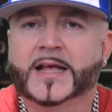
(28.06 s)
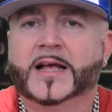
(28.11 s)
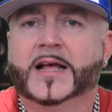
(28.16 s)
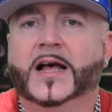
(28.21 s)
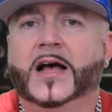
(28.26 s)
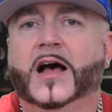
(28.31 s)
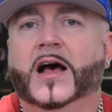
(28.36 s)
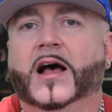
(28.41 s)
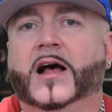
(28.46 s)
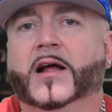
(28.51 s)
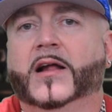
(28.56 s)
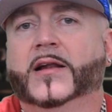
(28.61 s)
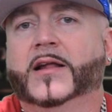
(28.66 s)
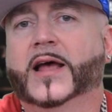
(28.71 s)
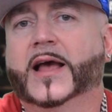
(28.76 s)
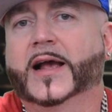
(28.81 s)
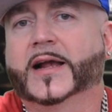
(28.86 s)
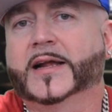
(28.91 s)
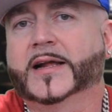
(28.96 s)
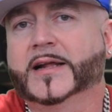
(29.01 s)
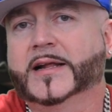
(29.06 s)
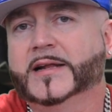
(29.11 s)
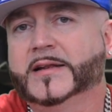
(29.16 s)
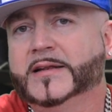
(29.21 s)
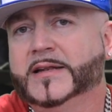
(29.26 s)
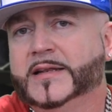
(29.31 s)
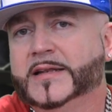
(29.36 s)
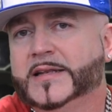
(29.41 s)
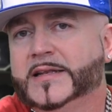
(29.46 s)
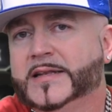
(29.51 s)
I
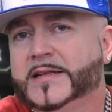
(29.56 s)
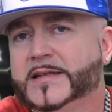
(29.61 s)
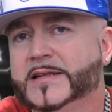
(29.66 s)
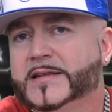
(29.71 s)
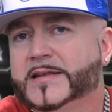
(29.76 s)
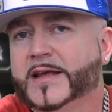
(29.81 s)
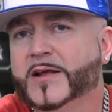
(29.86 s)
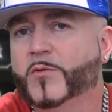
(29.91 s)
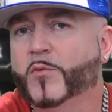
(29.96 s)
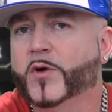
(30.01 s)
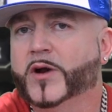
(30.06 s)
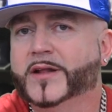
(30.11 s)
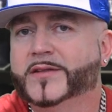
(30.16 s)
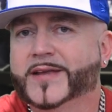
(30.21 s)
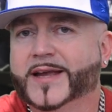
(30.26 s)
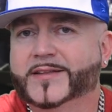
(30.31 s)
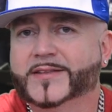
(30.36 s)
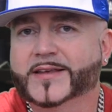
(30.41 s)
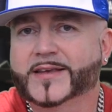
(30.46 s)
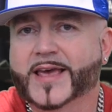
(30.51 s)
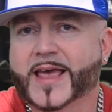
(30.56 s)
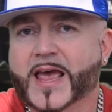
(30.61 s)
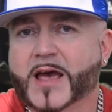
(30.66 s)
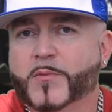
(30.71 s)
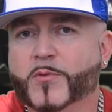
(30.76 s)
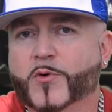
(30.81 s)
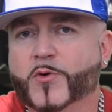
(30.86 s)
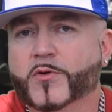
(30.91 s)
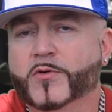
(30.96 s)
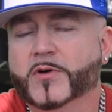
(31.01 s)
didn't want to take the
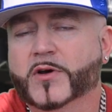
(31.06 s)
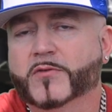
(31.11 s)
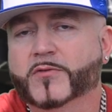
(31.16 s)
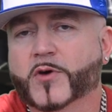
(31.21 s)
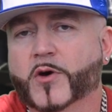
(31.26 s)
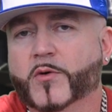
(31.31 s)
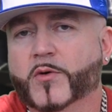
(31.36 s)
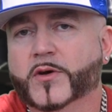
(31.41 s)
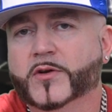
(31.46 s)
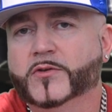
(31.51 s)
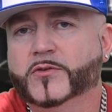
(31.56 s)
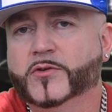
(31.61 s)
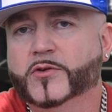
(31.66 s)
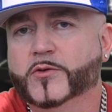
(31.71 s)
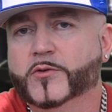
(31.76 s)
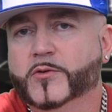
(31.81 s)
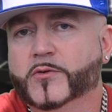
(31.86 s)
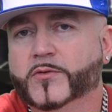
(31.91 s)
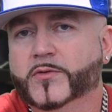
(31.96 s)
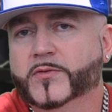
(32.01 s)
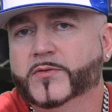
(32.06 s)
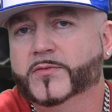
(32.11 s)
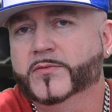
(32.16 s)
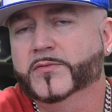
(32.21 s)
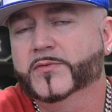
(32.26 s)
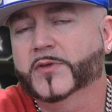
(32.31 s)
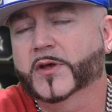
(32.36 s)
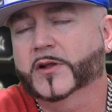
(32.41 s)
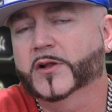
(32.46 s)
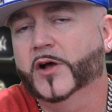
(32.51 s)
gamble of going to
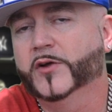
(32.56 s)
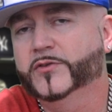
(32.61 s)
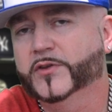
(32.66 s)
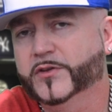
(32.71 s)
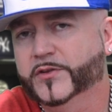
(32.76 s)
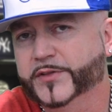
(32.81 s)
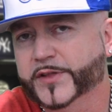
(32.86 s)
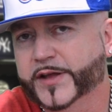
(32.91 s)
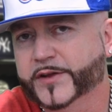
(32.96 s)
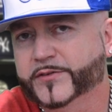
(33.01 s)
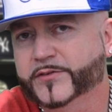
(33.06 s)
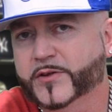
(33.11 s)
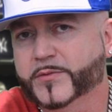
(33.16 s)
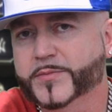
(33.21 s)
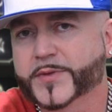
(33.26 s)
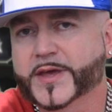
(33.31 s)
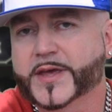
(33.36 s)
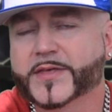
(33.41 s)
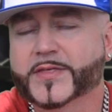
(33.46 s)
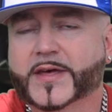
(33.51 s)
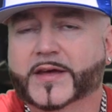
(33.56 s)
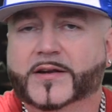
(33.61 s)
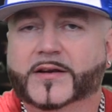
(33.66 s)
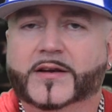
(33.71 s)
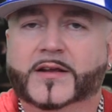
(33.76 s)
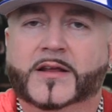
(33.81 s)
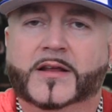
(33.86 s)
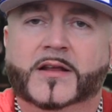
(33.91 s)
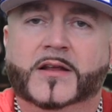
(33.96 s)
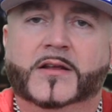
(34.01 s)
the closest LIDS to me that
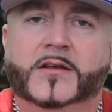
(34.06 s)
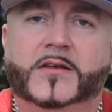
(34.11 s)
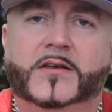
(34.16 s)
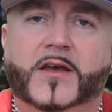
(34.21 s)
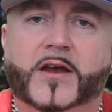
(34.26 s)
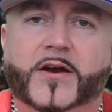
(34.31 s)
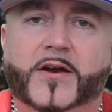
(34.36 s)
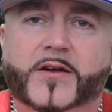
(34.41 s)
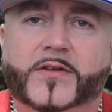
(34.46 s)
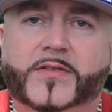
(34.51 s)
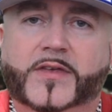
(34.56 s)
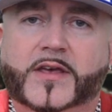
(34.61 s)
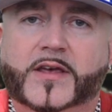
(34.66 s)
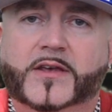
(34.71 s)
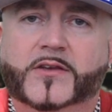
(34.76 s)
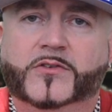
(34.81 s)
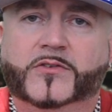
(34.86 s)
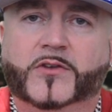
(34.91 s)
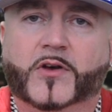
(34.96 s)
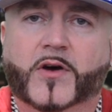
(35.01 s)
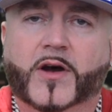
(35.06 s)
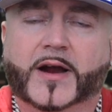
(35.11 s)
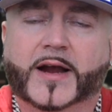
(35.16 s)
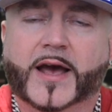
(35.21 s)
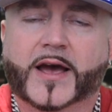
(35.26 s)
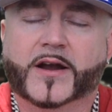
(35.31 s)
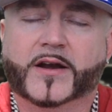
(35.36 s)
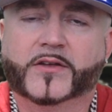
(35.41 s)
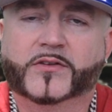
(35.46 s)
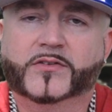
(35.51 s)
carry these, so I
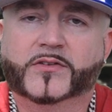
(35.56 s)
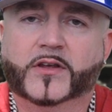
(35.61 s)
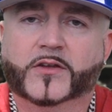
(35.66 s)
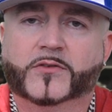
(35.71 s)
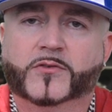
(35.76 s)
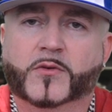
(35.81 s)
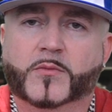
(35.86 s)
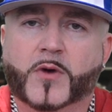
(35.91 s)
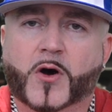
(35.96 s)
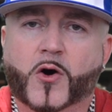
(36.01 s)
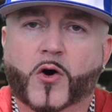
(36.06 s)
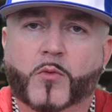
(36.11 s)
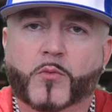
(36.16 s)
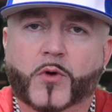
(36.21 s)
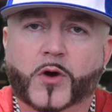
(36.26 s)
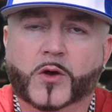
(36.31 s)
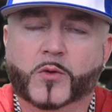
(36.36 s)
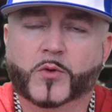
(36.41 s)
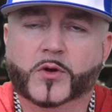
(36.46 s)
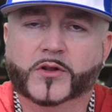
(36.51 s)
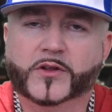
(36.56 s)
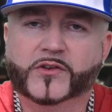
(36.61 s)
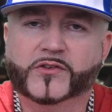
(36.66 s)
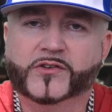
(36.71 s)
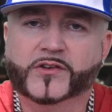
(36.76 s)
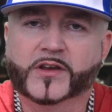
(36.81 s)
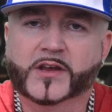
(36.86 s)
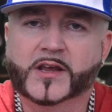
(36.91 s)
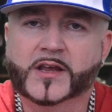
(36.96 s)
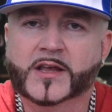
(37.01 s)
got an assist from my homeboy Willie
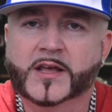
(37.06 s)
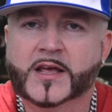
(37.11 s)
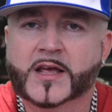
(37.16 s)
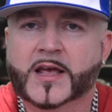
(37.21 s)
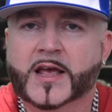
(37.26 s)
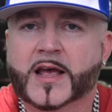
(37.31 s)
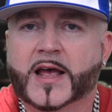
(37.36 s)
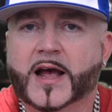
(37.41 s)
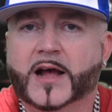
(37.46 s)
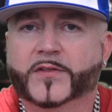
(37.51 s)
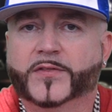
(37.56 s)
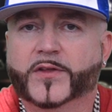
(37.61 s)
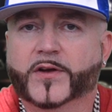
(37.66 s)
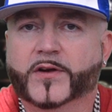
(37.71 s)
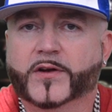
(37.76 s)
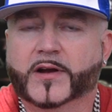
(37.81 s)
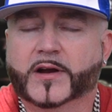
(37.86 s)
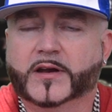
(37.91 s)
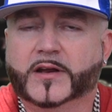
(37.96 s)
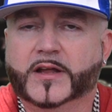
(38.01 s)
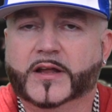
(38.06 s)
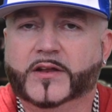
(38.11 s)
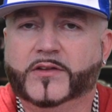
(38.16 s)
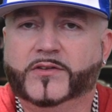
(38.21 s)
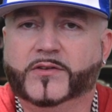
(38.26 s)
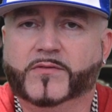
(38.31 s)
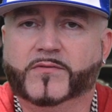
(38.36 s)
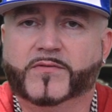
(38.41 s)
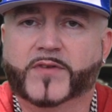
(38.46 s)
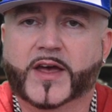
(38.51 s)
G out there at LIDS
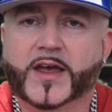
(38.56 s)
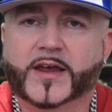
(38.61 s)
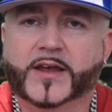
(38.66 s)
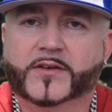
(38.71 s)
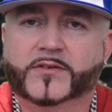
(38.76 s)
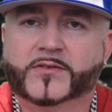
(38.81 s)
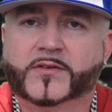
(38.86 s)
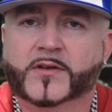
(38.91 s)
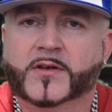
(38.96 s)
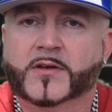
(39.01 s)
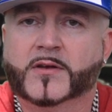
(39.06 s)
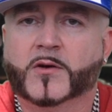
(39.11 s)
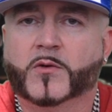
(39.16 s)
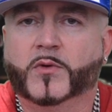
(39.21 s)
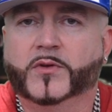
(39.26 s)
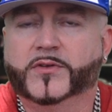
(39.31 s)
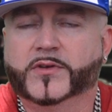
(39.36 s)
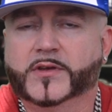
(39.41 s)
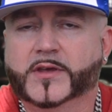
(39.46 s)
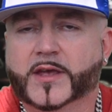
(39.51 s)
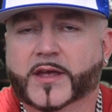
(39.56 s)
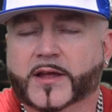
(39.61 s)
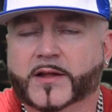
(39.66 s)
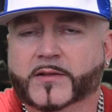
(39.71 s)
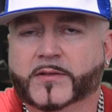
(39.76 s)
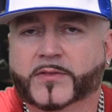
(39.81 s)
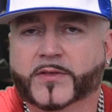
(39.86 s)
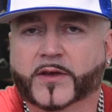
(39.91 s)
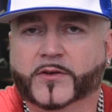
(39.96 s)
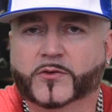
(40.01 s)
in Vegas. Once
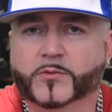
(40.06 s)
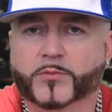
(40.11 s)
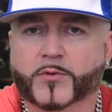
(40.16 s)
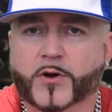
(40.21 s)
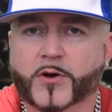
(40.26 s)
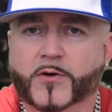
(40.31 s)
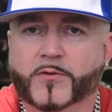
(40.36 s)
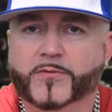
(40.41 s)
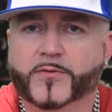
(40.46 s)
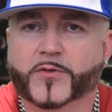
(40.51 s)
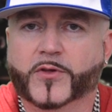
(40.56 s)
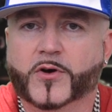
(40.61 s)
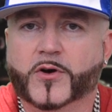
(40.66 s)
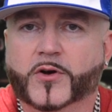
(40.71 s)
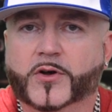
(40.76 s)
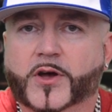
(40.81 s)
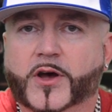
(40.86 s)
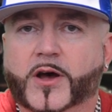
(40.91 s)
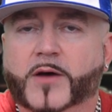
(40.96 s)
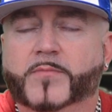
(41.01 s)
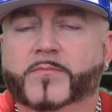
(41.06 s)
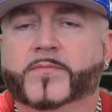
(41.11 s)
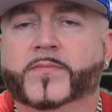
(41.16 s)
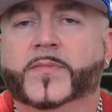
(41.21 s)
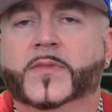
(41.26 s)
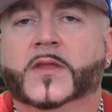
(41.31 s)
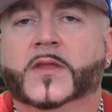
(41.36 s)
again, thanks bro for the hookup.